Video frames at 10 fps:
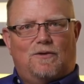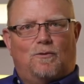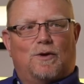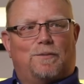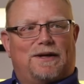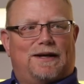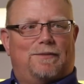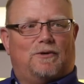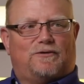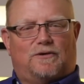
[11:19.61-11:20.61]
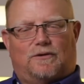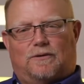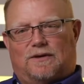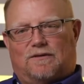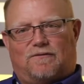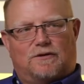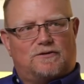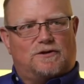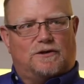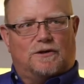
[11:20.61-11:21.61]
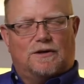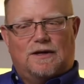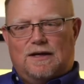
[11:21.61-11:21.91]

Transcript: we'll be able to, in the future,